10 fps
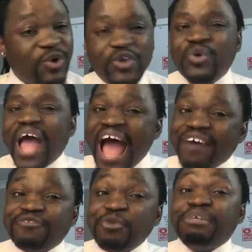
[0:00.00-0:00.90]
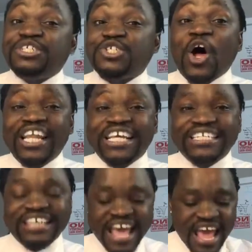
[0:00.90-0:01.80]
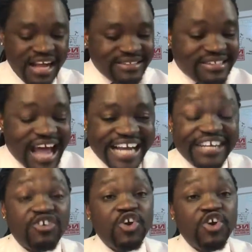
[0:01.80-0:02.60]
you have to be solid inside and